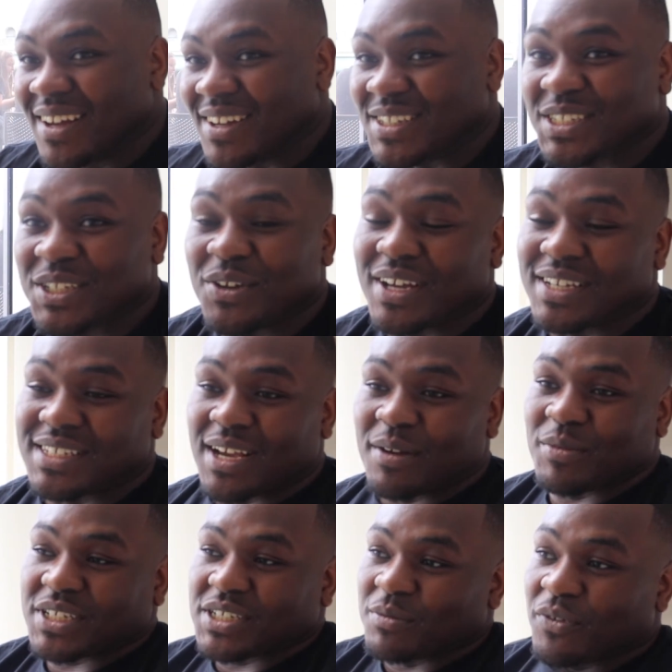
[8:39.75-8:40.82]
I used to do it as an
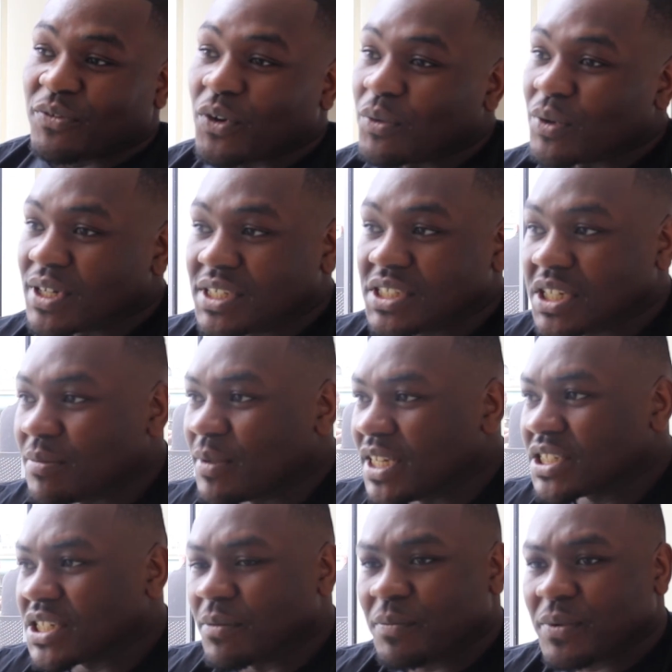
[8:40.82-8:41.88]
amateur before, won the G
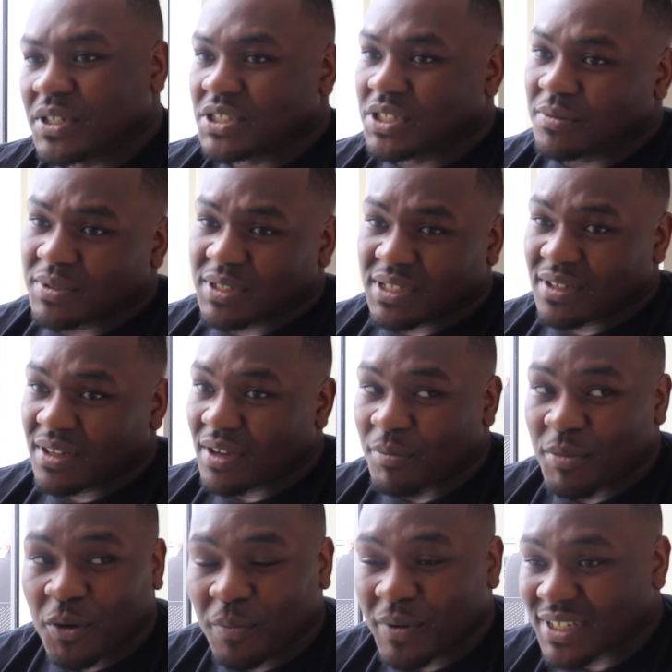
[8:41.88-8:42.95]
B championships.
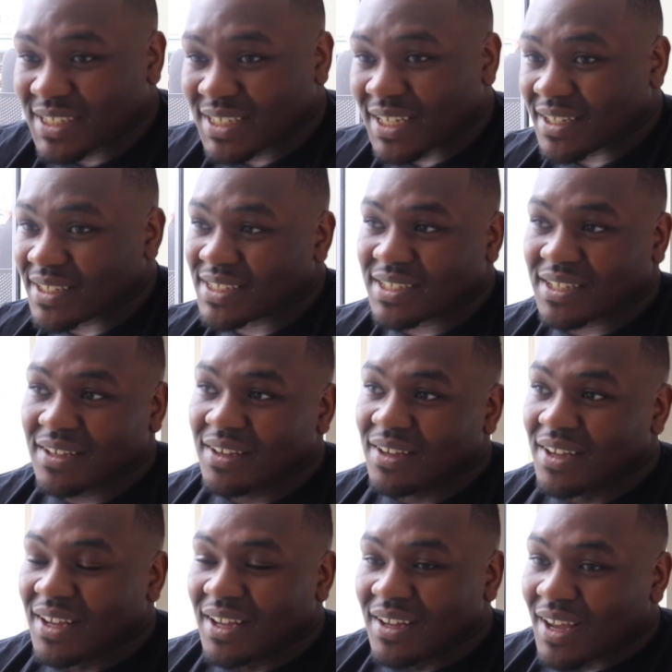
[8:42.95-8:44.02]
I'd be up at six,
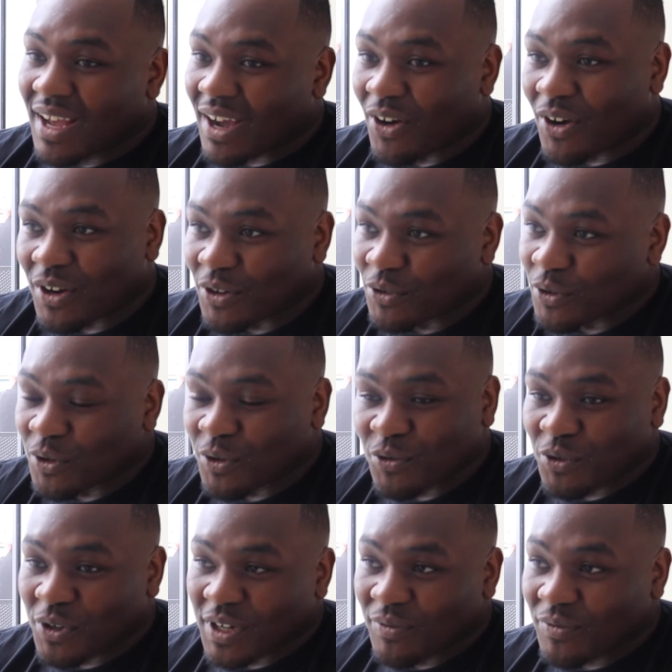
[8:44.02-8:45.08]
out on the road,
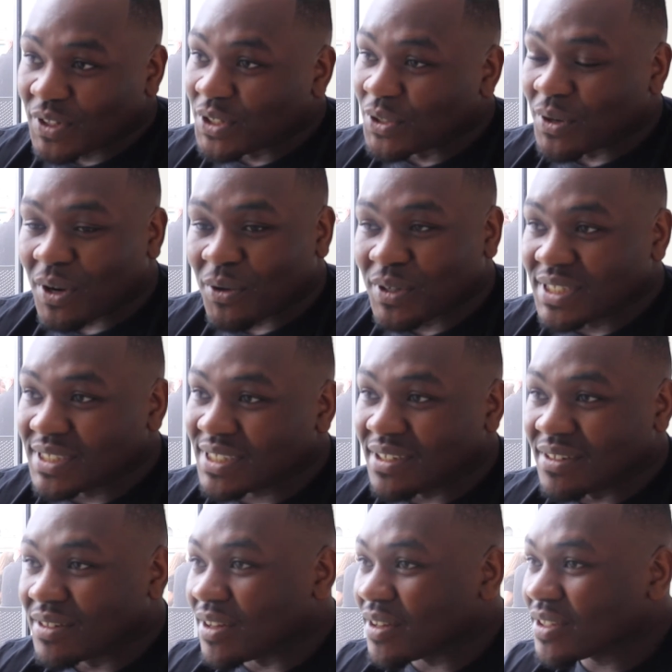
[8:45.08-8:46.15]
running for two hours
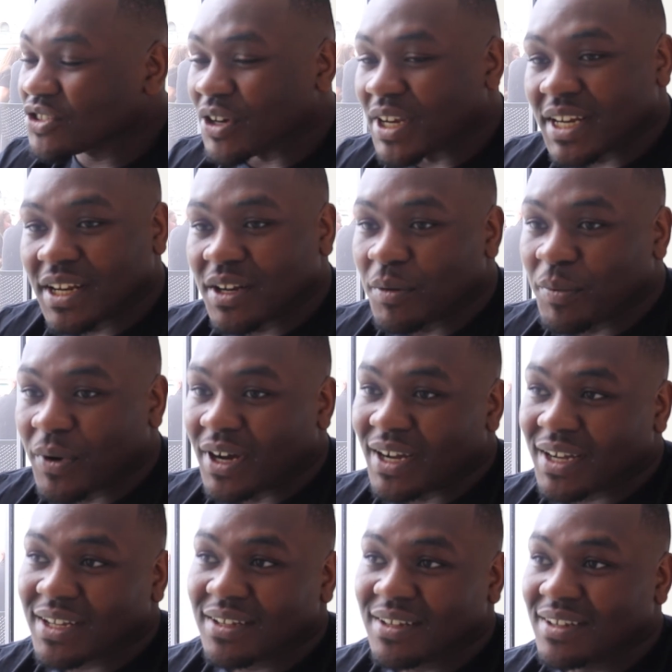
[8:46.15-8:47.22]
and training in the
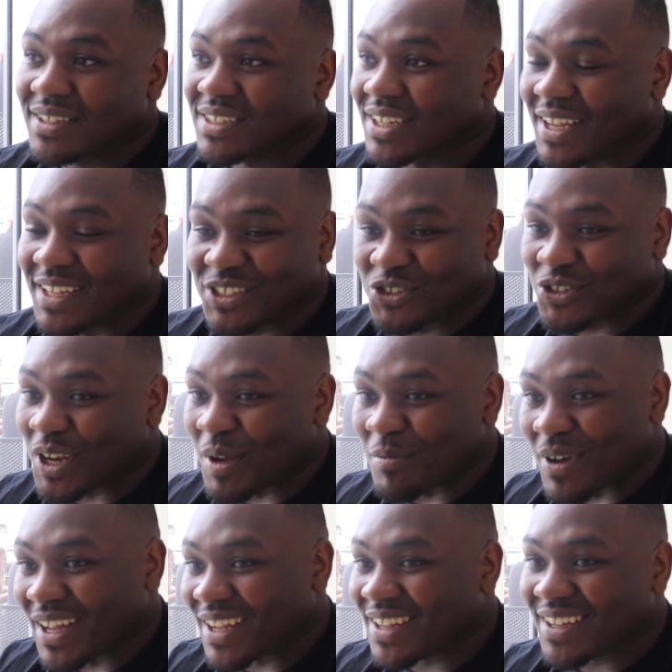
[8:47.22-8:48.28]
park. So get straight
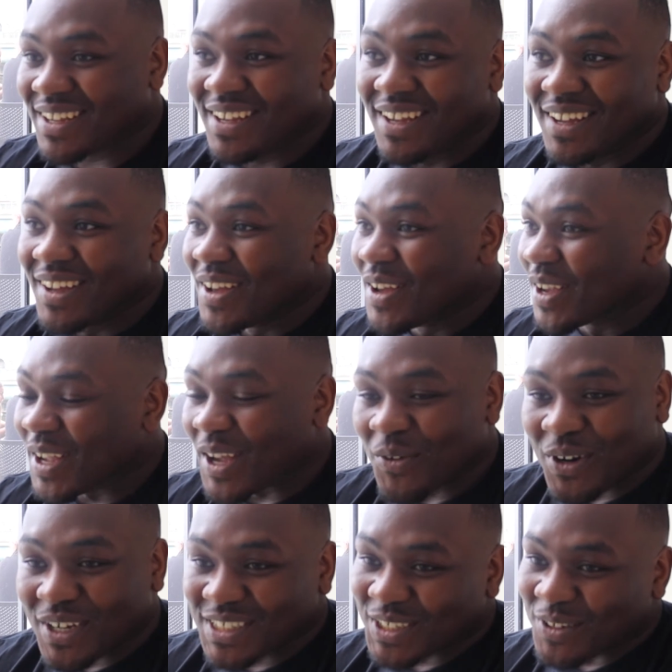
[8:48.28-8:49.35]
back, get
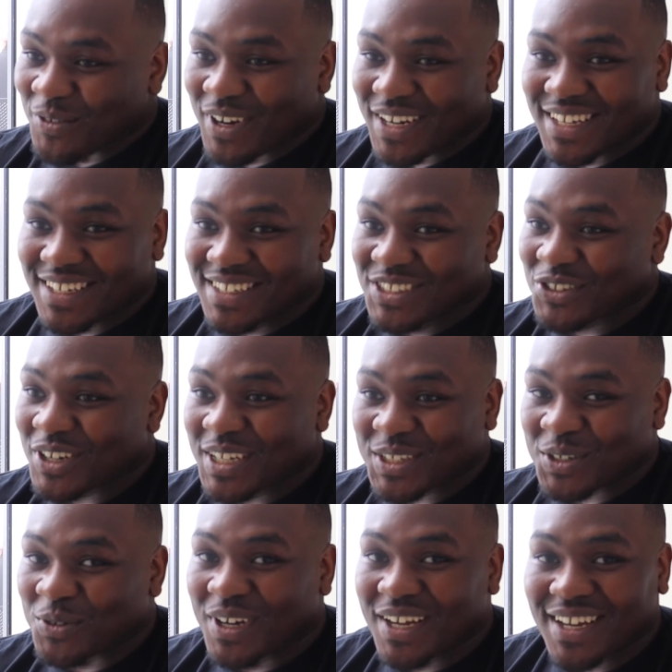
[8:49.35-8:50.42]
washed and ready, straight
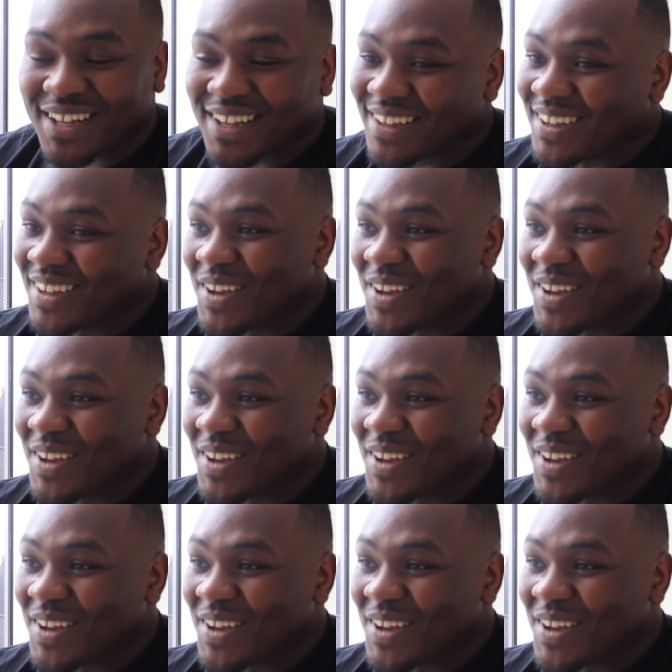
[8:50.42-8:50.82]
to work.